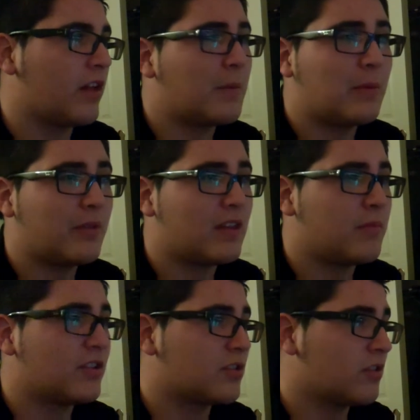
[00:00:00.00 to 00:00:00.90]
A lot of people think he
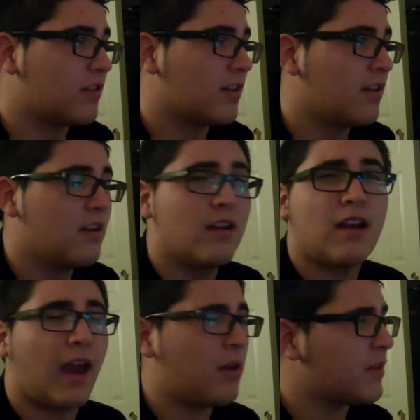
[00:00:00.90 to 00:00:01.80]
beat Shirk.
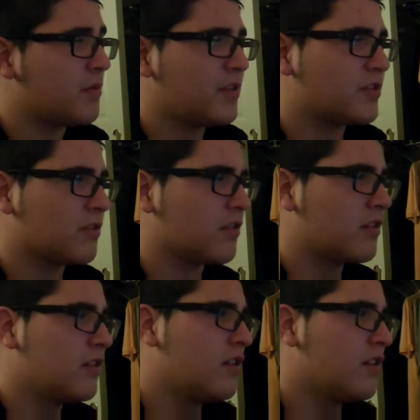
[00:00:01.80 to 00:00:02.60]
I don't think he beat Shirk.